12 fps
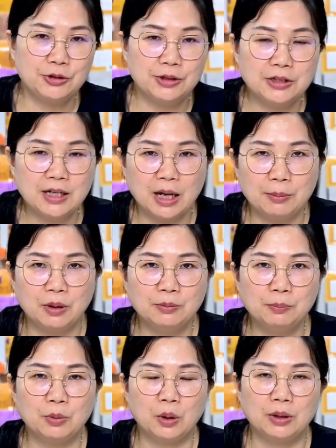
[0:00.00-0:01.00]
This type of
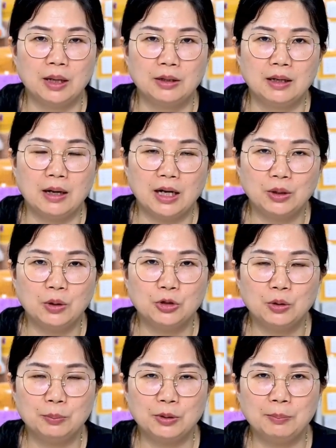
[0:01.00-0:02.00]
product can
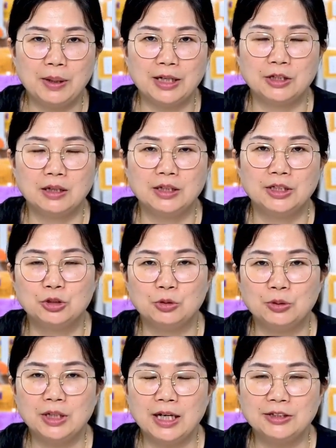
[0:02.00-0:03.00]
also be made
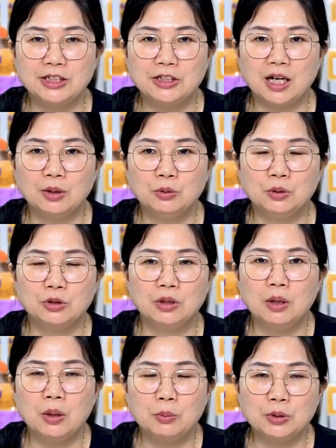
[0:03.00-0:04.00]
into cleansing towels,
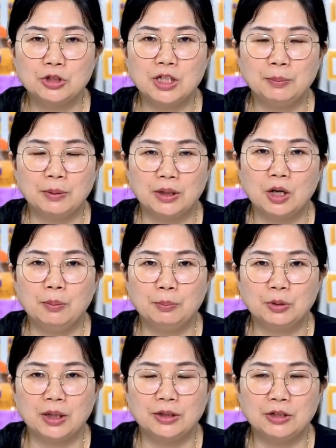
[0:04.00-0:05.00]
which can be
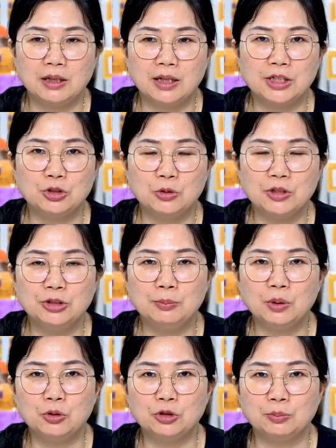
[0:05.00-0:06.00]
compressed into
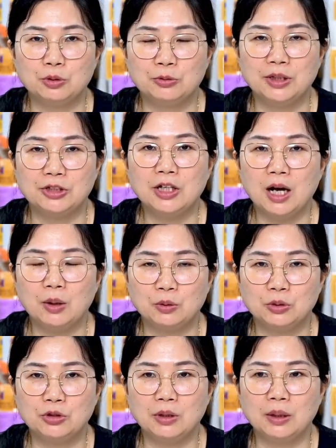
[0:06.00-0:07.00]
disposable face
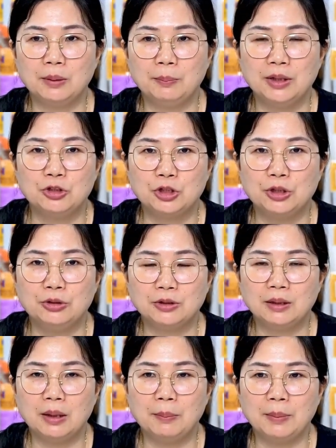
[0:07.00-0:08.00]
towels, bed sheets,
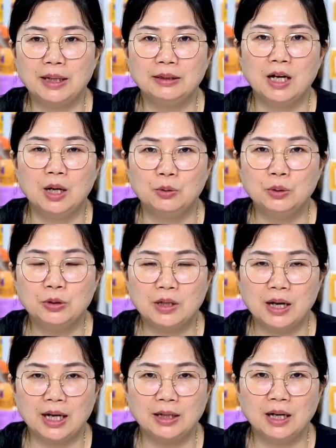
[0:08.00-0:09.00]
bath towels,
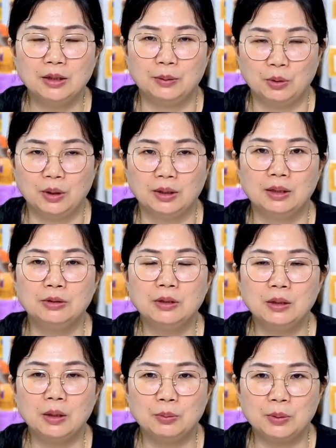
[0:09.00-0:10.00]
and other
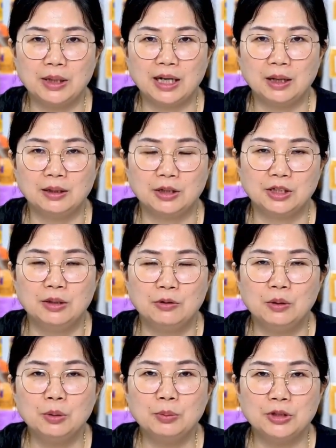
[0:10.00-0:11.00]
products. We cannot
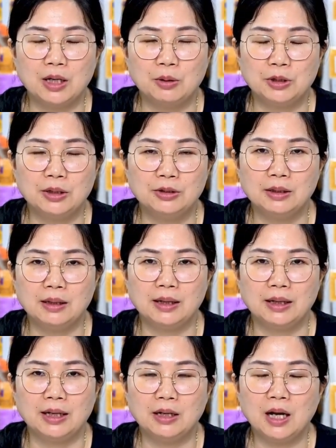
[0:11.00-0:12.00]
live without it
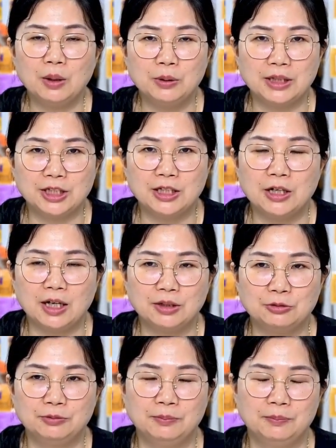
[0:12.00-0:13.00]
in our daily life.